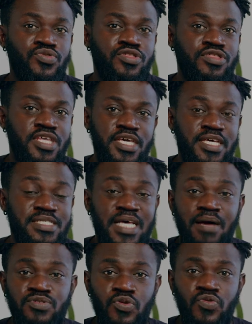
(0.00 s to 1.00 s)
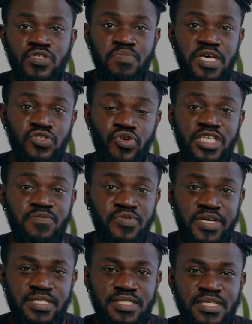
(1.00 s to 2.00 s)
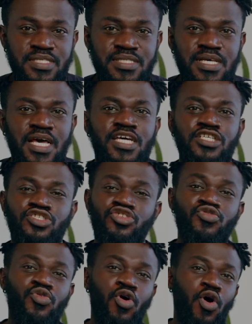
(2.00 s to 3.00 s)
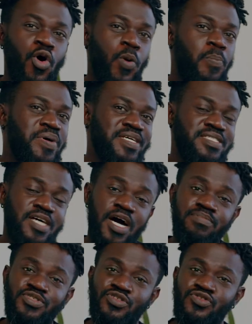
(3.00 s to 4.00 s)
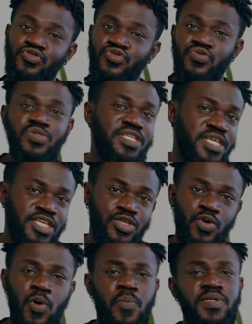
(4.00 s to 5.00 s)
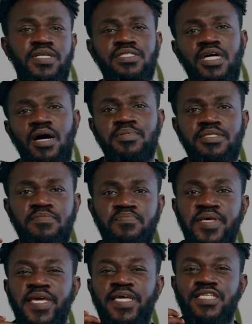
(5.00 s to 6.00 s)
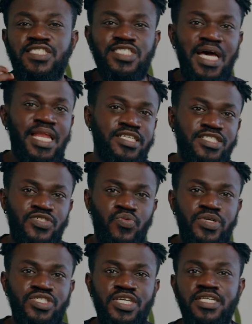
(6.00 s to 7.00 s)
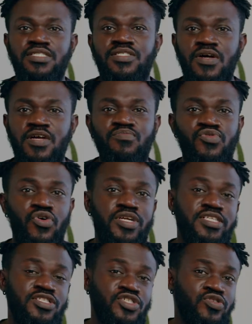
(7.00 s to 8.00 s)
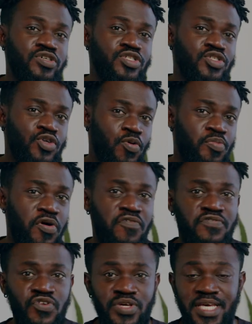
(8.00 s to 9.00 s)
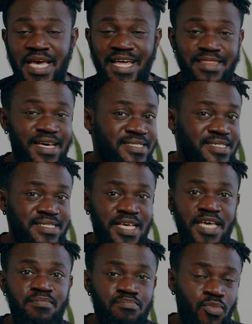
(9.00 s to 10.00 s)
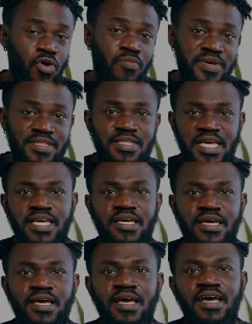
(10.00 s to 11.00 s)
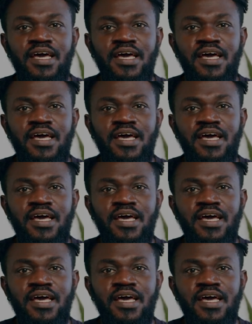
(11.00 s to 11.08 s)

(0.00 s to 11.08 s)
you think is absolute based on your experiences, you open it up to scrutiny, you open it up to being challenged, which in turn broadens your scope of looking at that same morbid thing